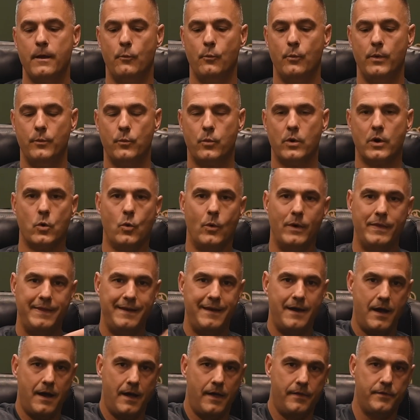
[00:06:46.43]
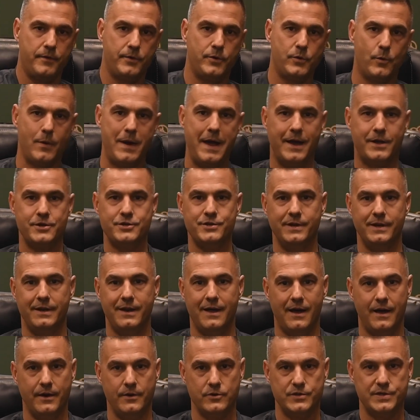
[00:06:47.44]
When we're going the other direction,
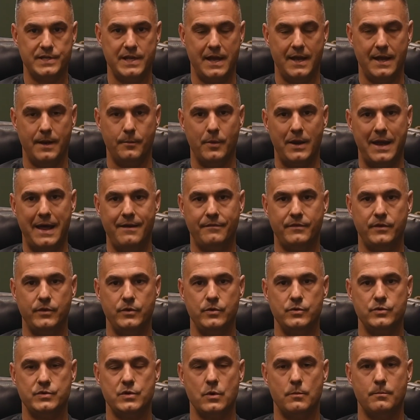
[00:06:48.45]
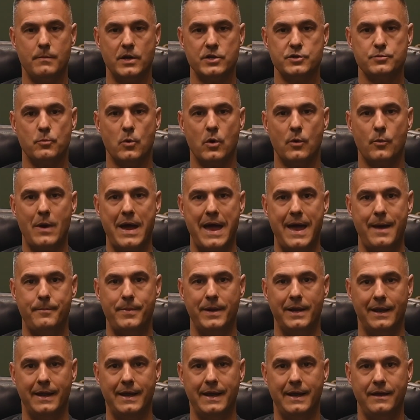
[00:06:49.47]
understand I'm going to have to do so much more
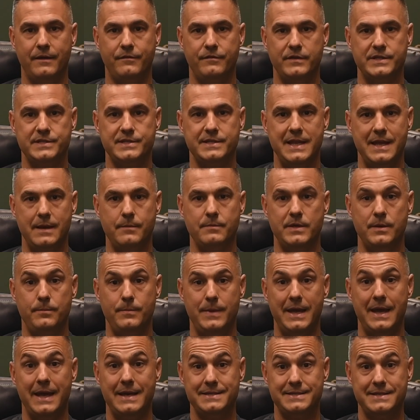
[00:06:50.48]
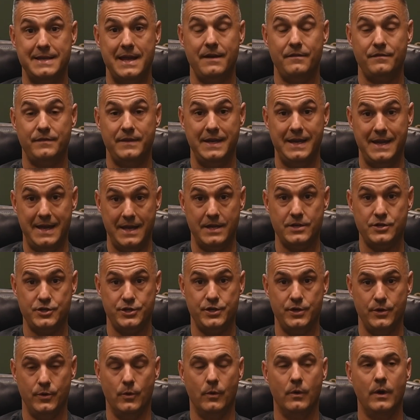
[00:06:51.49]
rapidly. If it's deemed to be a safety
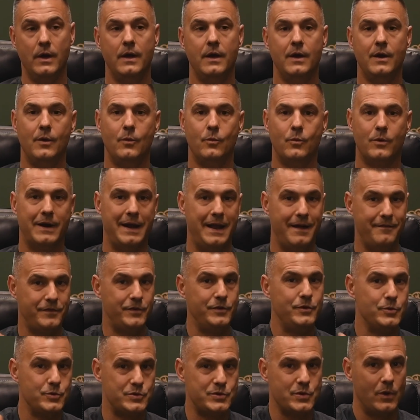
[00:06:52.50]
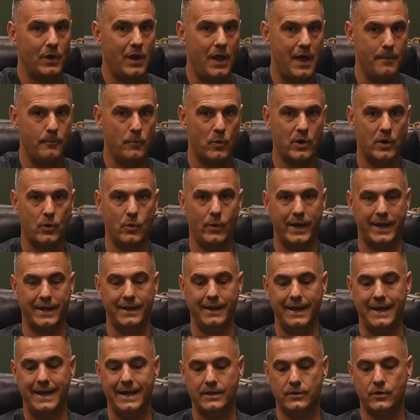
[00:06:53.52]
issue, we're going to have to do so a lot more
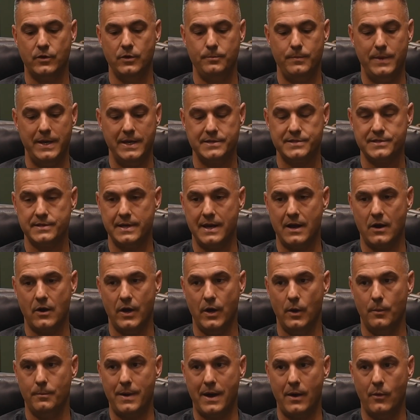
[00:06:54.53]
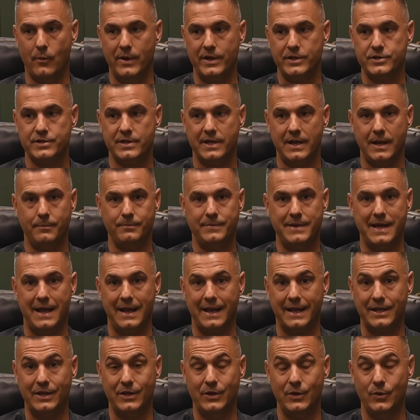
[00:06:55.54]
quickly. It could be a scenario by which that I'm
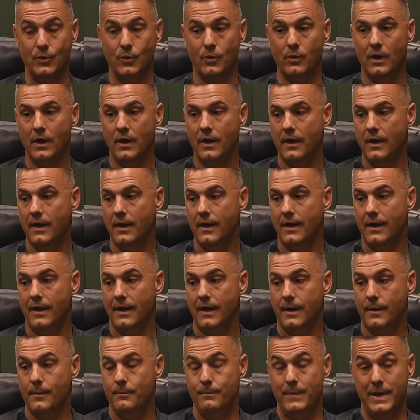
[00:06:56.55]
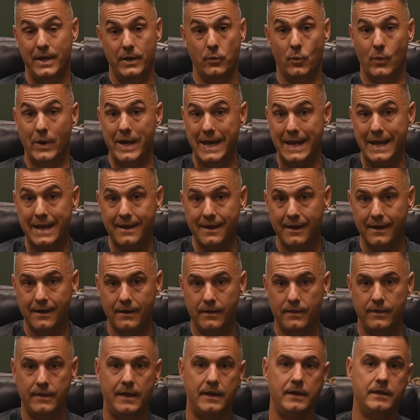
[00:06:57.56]
telling you midweek
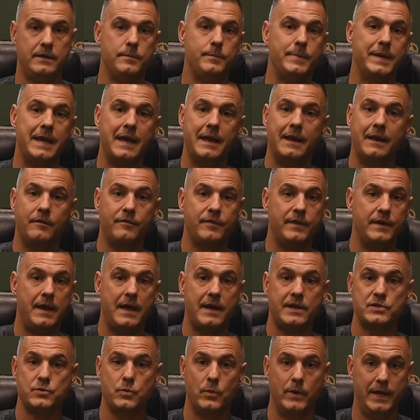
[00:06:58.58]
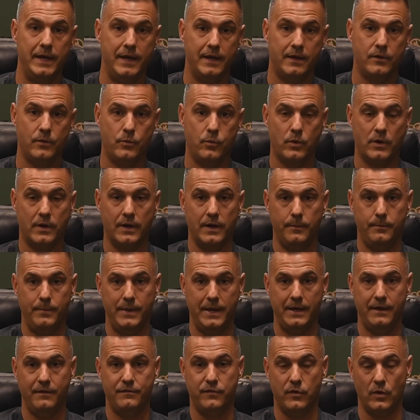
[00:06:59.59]
that at the beginning of the next week, we're going to
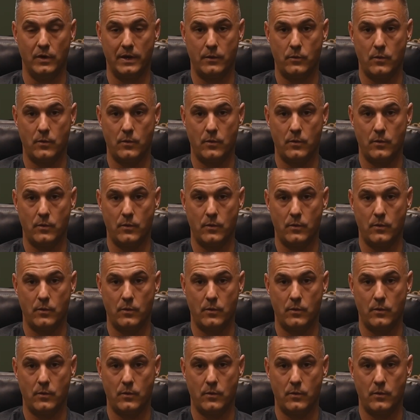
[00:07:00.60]
be fully